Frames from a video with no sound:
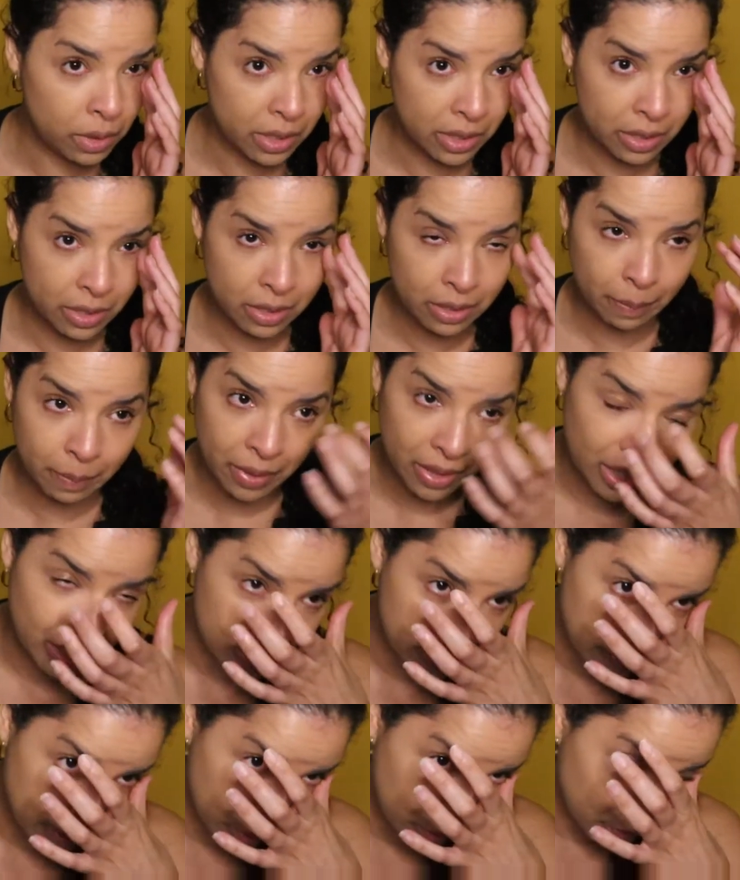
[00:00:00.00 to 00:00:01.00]
This is something
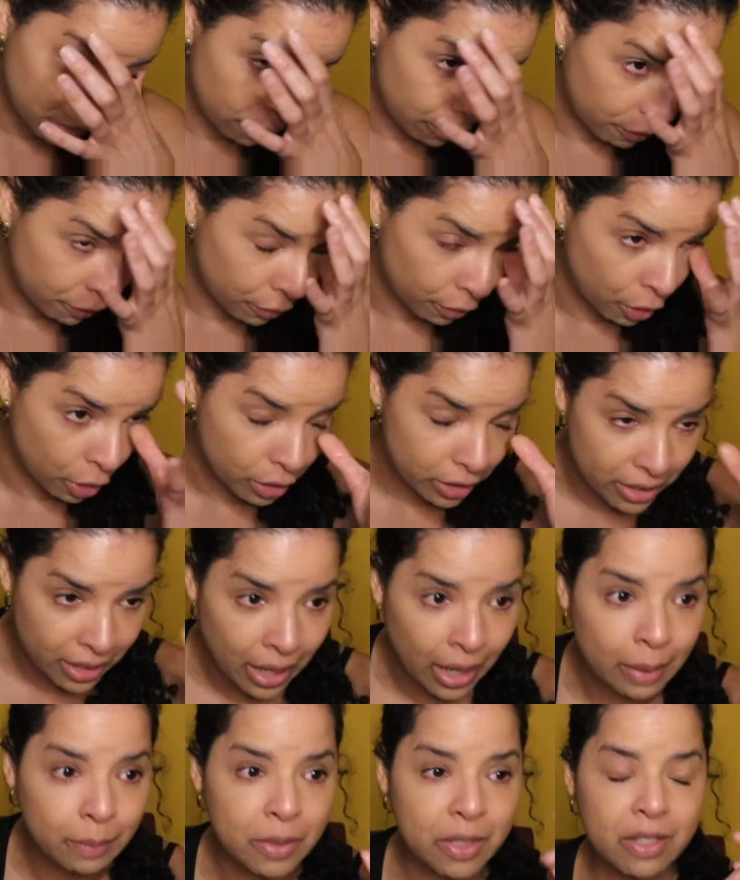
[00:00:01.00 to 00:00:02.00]
that's been going on for a long
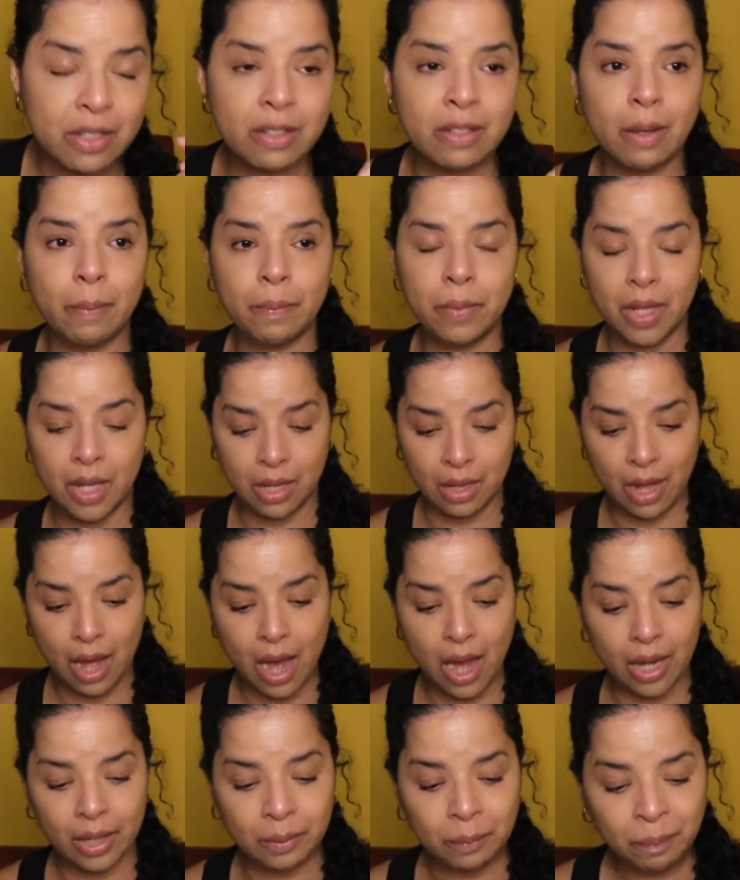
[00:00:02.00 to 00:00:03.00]
time. This is something
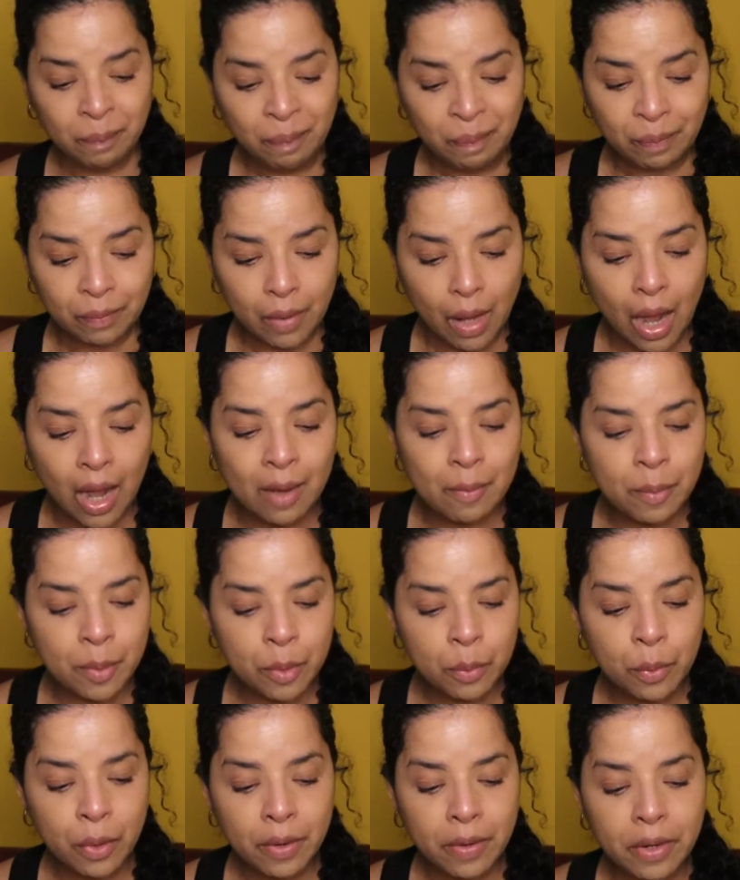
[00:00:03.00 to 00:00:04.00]
that I've
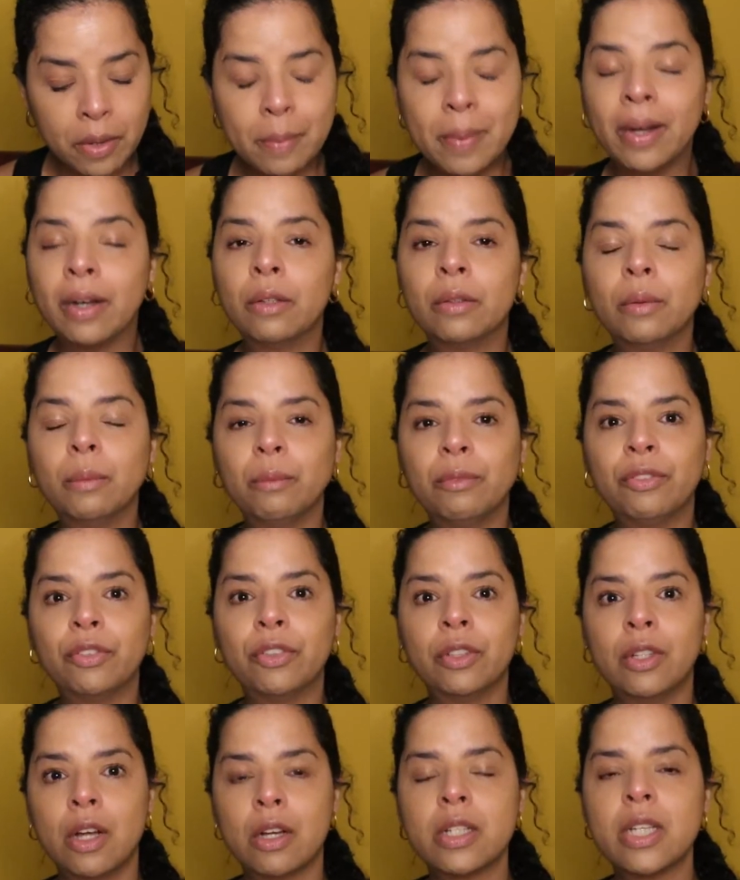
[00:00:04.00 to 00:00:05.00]
been worried about for
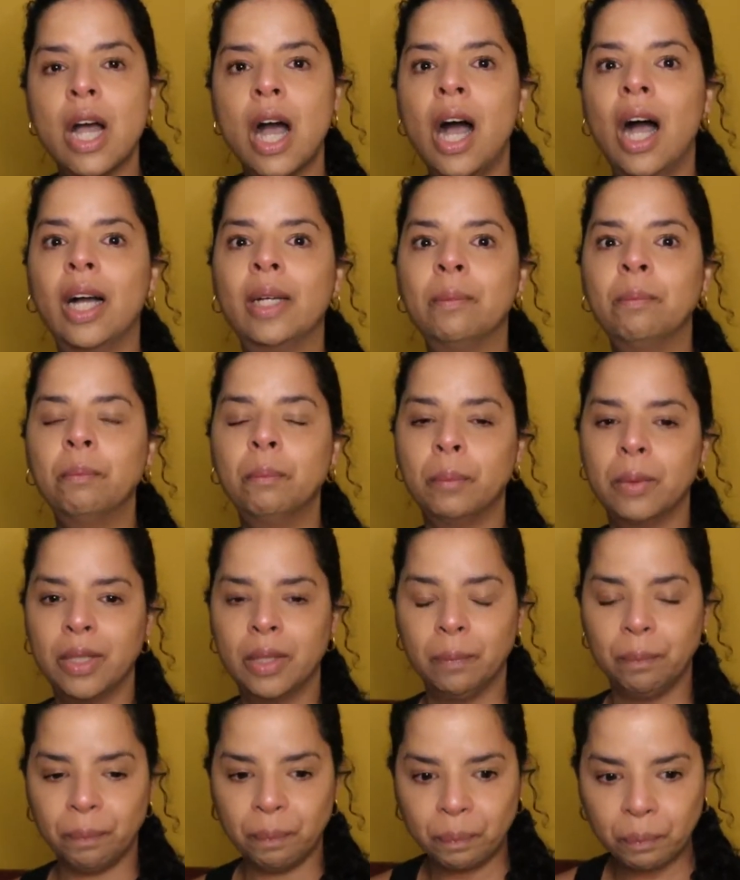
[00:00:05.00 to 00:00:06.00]
a long time,
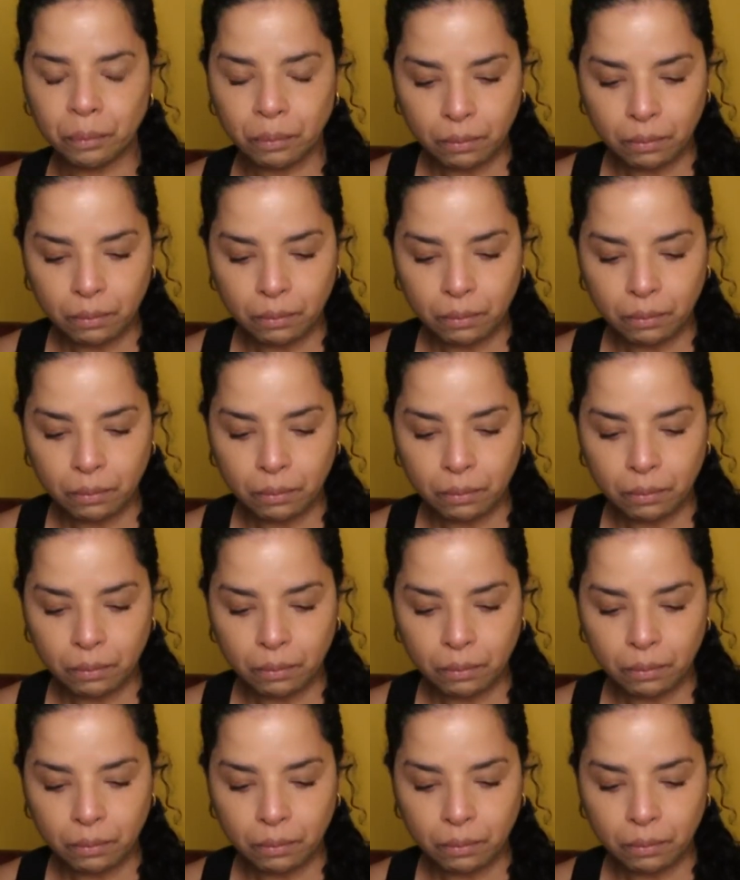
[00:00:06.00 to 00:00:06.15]
but